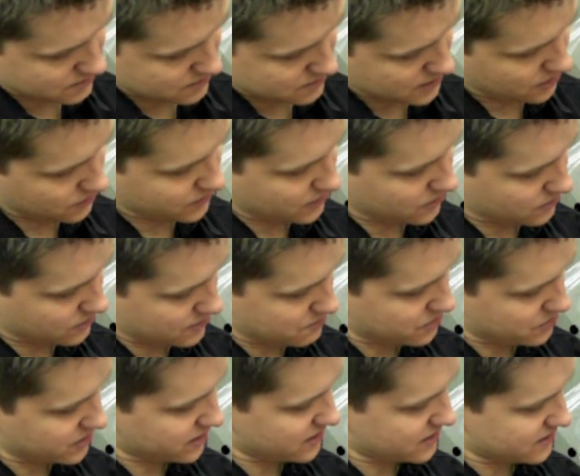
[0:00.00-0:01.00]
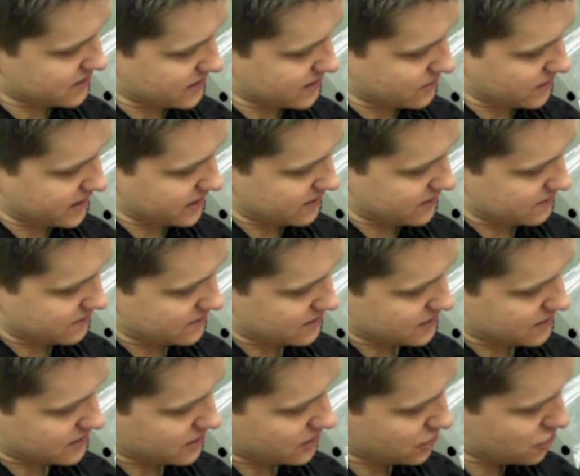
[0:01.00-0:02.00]
no, no, I'm putting it in there right.
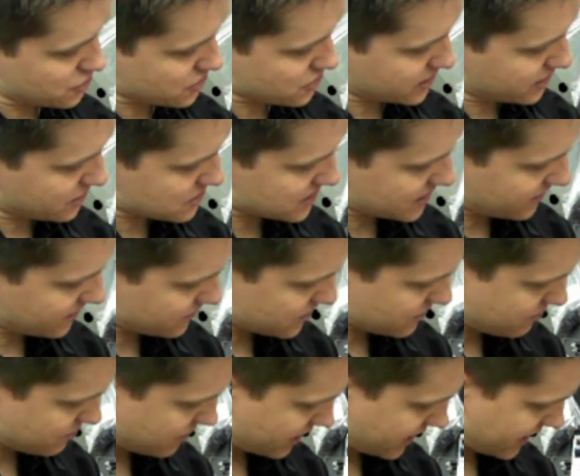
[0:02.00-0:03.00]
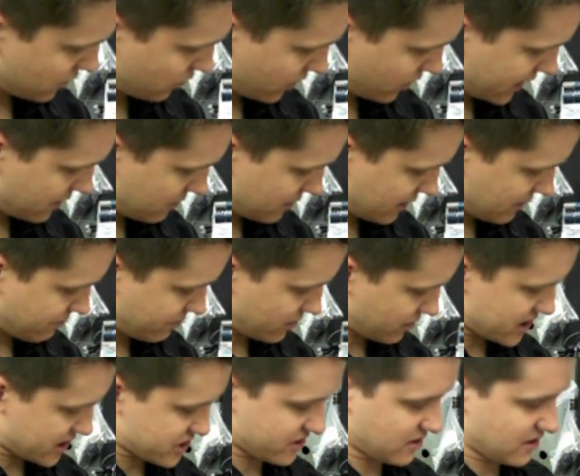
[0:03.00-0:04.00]
Usually you're safe to apply quite a bit of
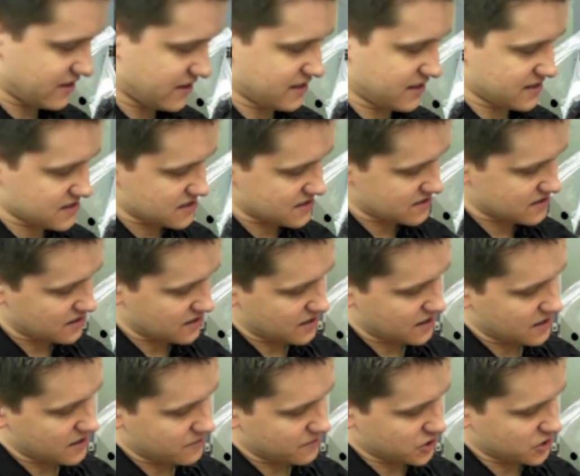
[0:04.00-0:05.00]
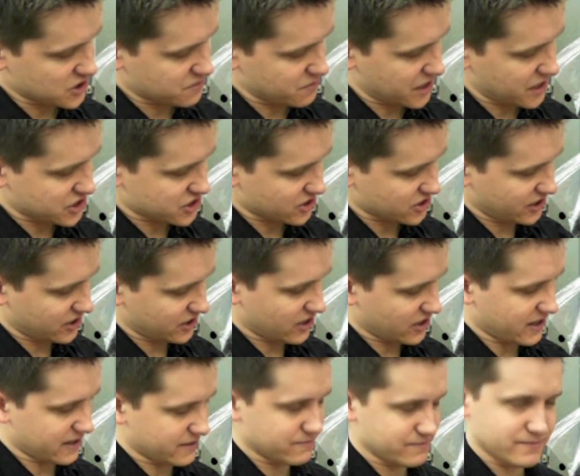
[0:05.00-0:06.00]
pressure on this. Just make sure you're
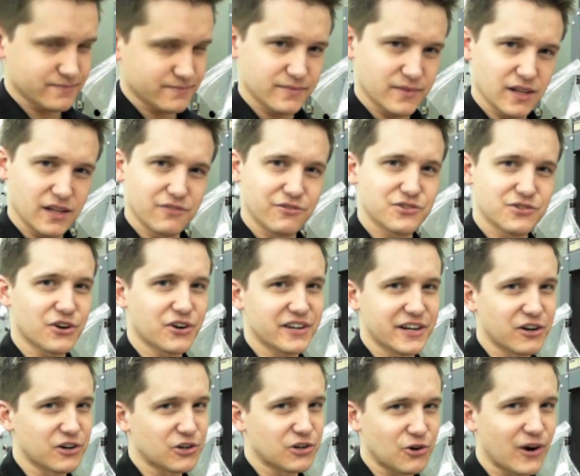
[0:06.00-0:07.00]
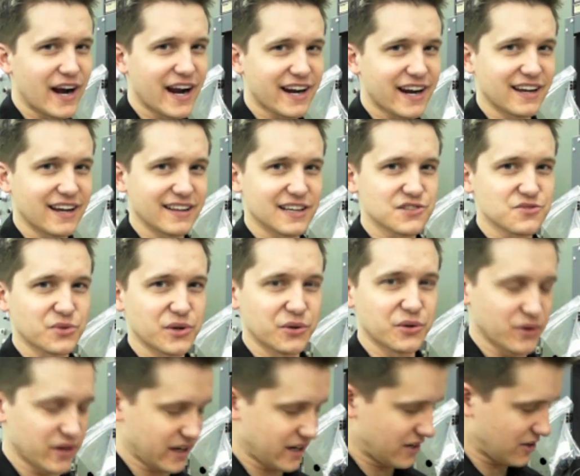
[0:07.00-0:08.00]
not, you start to hear cracking, that's when you
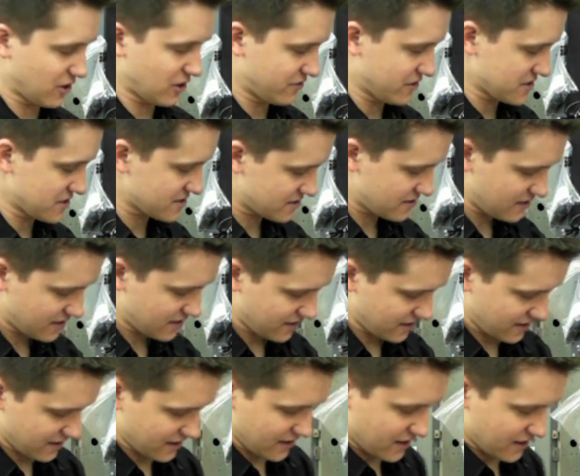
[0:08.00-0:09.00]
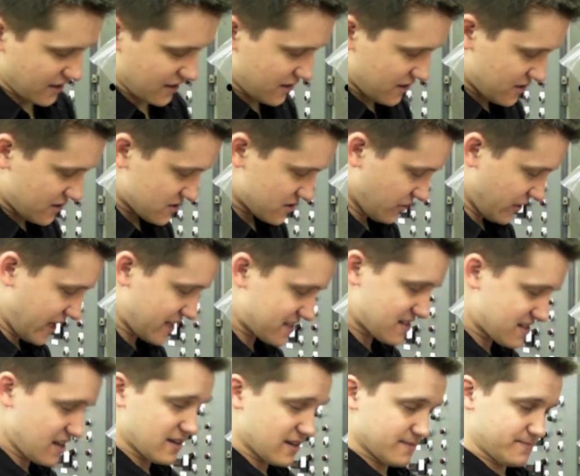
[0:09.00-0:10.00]
want to get nervous. So that's
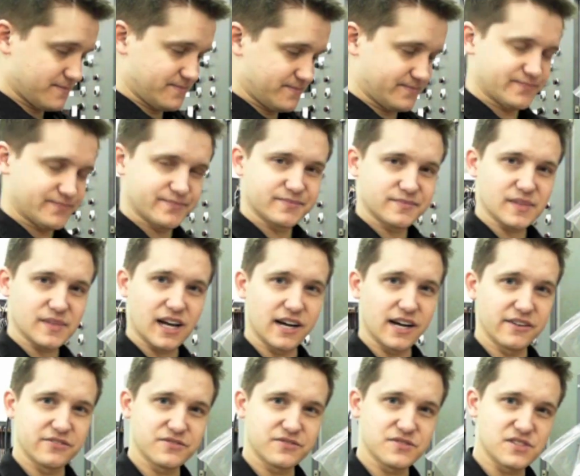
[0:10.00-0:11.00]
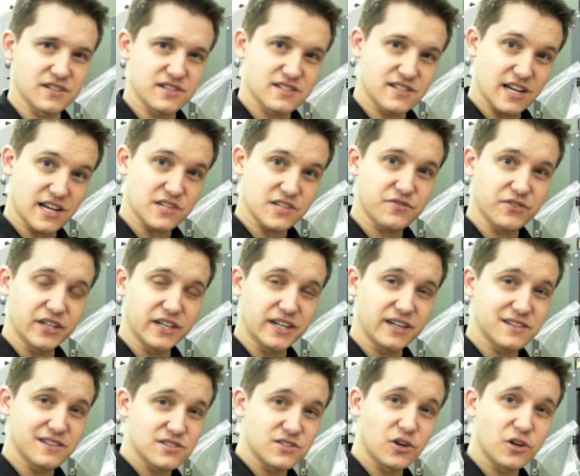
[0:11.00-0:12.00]
it. I've successfully
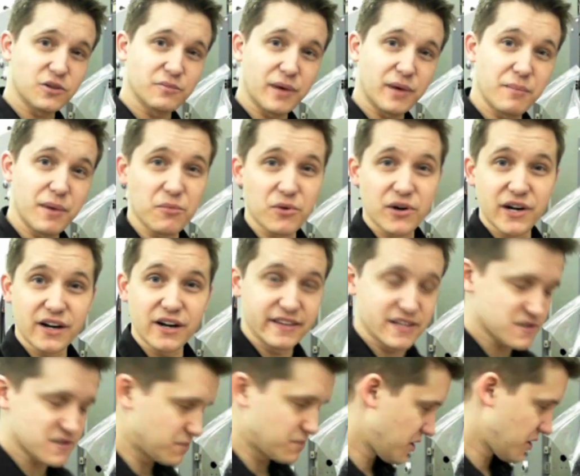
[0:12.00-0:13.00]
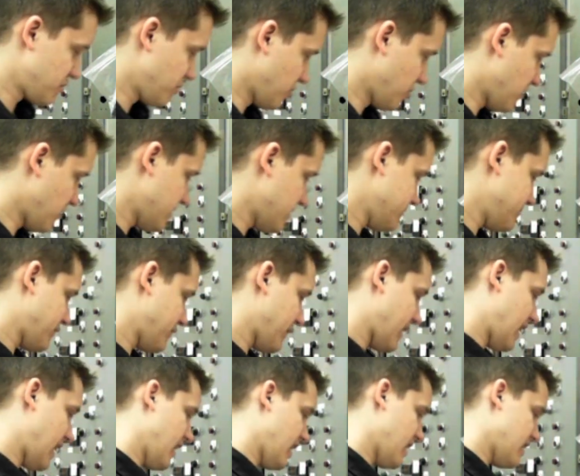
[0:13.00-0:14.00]
installed my memory on this motherboard,
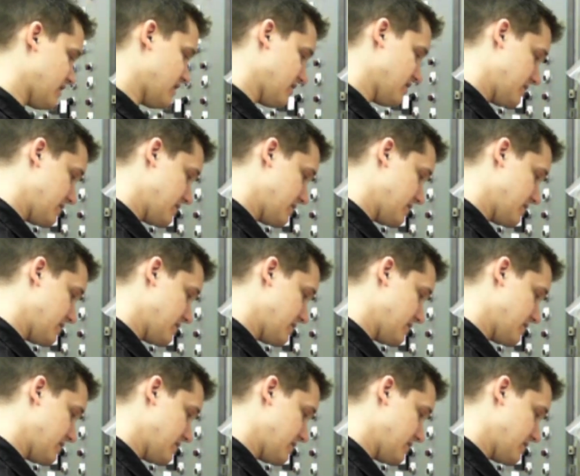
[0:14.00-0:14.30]
and